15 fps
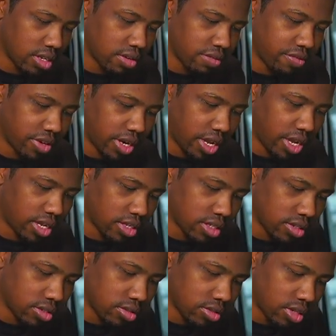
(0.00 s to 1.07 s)
For that,
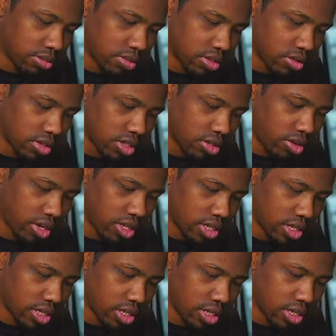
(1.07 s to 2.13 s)
so I'm just gonna start it there.